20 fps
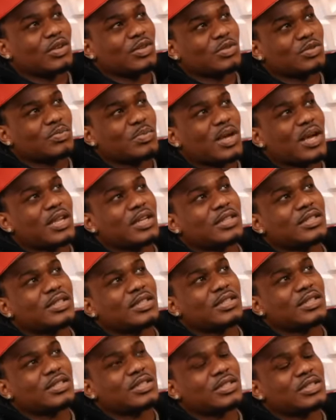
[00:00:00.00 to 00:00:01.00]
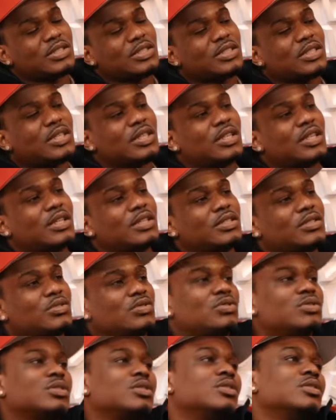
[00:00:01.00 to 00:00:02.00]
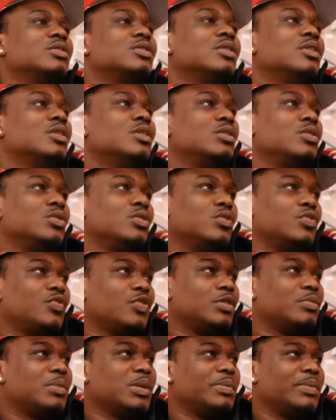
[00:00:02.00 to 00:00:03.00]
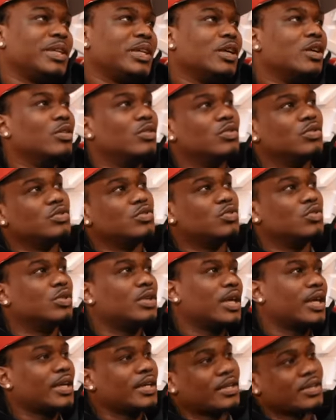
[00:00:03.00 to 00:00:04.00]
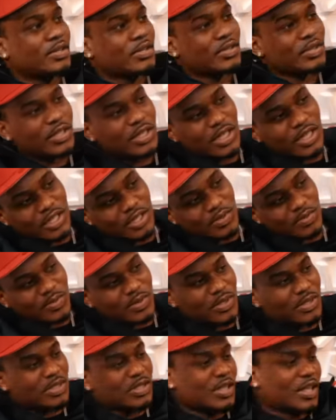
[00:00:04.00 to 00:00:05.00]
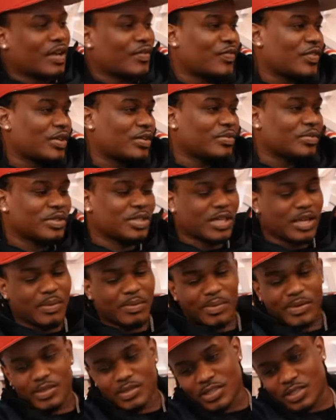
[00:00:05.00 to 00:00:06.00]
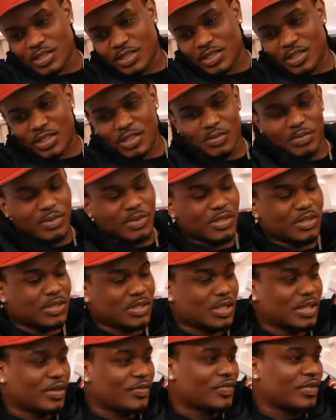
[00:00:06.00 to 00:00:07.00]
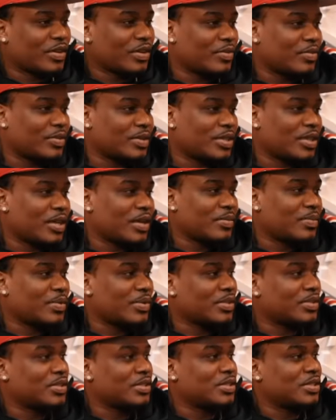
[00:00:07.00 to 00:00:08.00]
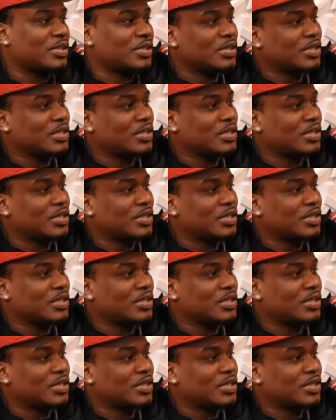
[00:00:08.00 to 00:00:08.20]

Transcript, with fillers: Those politics and shit niggas used to you feel me, be going to like, oh yeah, this person not fucking with that person, and this person not fucking with that person.